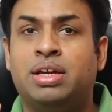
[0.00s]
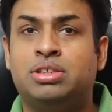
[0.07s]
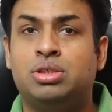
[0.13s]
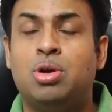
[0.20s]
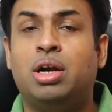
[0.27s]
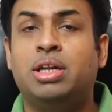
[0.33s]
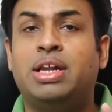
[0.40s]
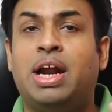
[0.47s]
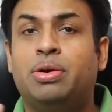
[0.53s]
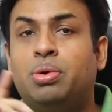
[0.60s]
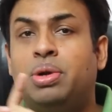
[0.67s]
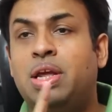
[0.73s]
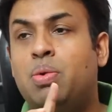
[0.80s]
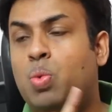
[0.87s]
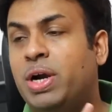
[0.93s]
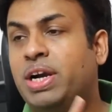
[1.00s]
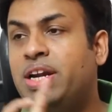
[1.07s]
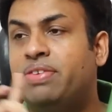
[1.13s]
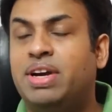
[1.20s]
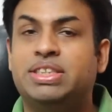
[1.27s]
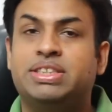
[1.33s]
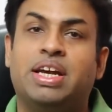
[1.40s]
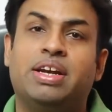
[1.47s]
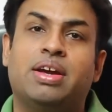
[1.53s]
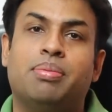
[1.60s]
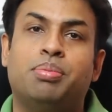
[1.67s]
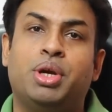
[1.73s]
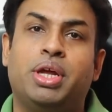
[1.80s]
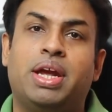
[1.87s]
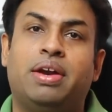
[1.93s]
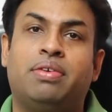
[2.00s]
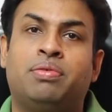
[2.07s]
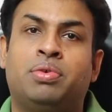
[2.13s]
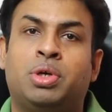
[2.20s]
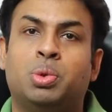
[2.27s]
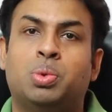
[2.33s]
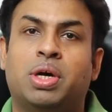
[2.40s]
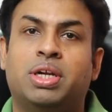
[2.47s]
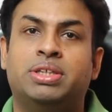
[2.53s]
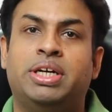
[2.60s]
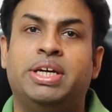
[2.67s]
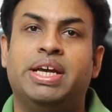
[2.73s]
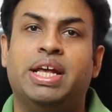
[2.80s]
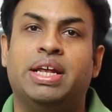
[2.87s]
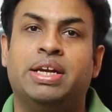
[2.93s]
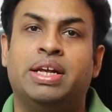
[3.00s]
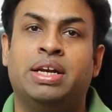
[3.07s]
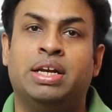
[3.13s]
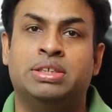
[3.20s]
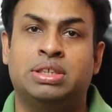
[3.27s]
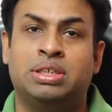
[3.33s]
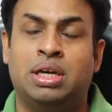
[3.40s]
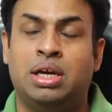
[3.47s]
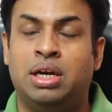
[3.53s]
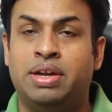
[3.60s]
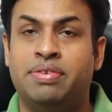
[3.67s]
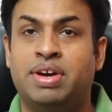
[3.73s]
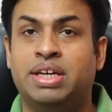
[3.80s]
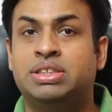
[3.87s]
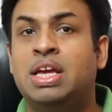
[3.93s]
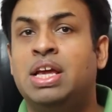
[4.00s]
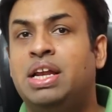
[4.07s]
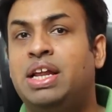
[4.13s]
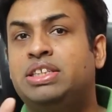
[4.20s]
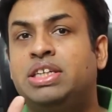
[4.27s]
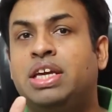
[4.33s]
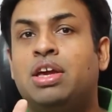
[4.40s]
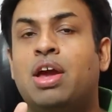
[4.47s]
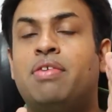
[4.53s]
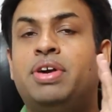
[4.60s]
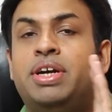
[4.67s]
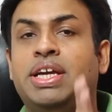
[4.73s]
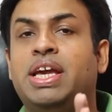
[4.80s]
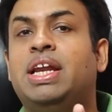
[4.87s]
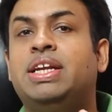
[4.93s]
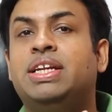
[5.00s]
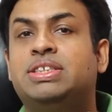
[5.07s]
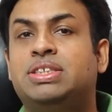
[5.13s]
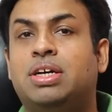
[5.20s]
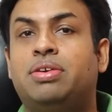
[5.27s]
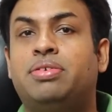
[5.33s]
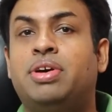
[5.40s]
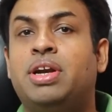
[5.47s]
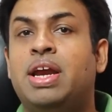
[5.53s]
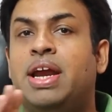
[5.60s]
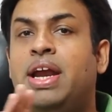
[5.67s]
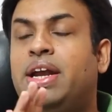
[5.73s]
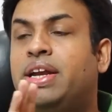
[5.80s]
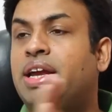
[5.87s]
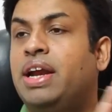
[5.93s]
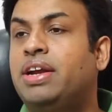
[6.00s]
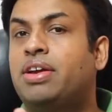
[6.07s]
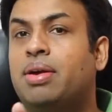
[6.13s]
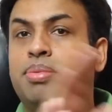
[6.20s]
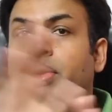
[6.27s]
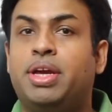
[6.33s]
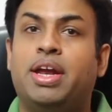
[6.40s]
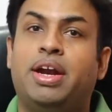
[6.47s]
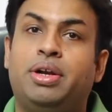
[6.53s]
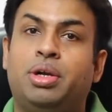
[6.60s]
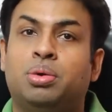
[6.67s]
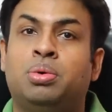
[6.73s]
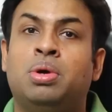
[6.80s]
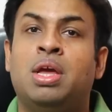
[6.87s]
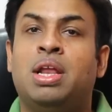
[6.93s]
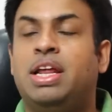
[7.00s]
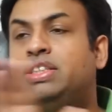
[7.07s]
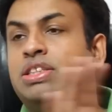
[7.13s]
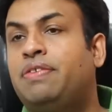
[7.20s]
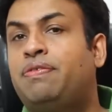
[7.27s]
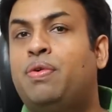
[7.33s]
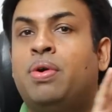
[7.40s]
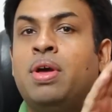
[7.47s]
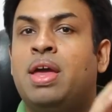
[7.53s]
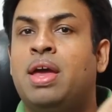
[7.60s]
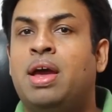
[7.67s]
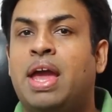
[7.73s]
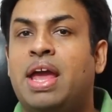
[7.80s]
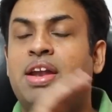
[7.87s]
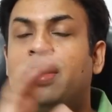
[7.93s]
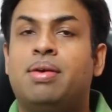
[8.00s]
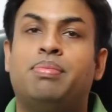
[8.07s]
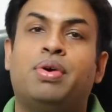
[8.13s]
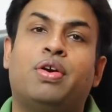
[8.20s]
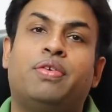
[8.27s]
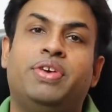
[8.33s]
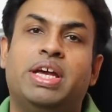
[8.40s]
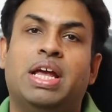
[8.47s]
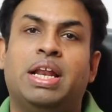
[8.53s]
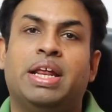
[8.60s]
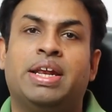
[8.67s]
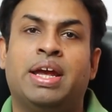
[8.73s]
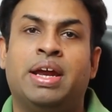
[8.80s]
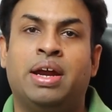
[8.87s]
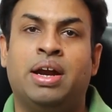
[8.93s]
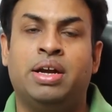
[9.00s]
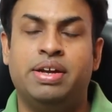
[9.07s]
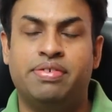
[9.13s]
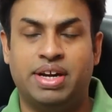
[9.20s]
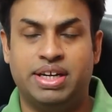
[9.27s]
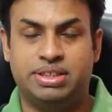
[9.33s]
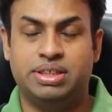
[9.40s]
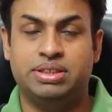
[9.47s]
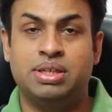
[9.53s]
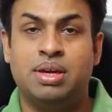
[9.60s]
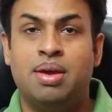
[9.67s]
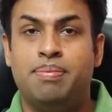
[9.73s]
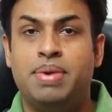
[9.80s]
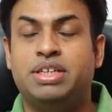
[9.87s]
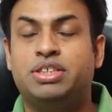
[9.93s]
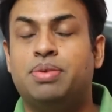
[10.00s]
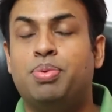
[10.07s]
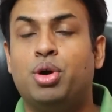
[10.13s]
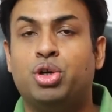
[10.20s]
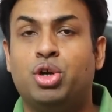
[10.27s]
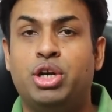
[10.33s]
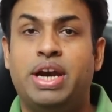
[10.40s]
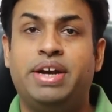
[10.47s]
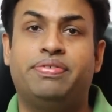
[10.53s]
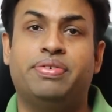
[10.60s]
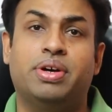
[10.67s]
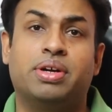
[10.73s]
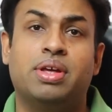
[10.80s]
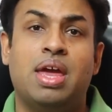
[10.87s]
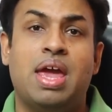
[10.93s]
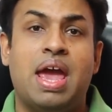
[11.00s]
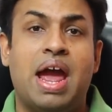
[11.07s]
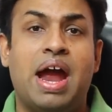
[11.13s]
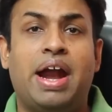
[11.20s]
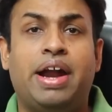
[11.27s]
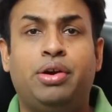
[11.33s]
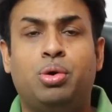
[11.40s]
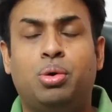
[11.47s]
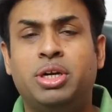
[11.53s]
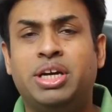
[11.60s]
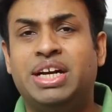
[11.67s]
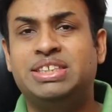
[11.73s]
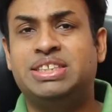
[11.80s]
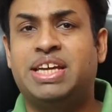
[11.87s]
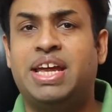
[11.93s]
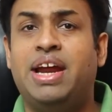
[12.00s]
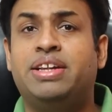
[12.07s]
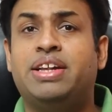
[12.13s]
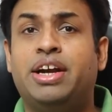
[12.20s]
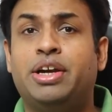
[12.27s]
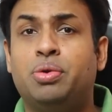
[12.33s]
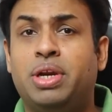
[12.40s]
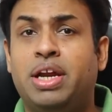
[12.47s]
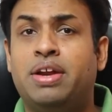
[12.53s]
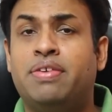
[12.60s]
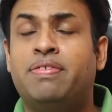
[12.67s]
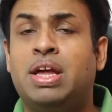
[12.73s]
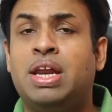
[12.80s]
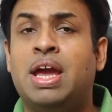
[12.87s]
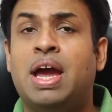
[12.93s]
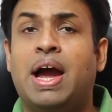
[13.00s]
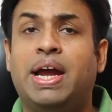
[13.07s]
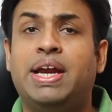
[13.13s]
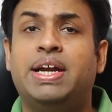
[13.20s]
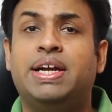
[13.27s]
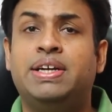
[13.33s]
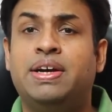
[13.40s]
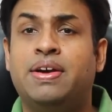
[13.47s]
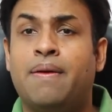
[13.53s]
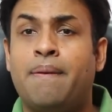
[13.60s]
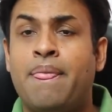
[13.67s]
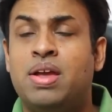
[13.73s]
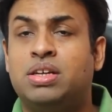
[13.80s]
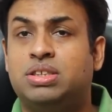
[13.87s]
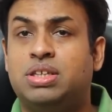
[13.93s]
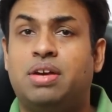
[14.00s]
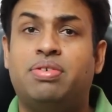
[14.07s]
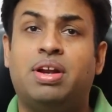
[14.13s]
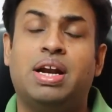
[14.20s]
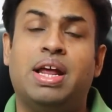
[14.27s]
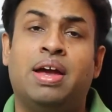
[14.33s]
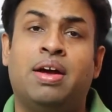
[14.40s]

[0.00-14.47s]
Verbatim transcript: it's not that only one device can communicate to another DLNA device. Let's say you have a DLNA server, it can communicate to, let's say, n number of DLNA devices based upon your network. And don't get scared that you need a very high-end server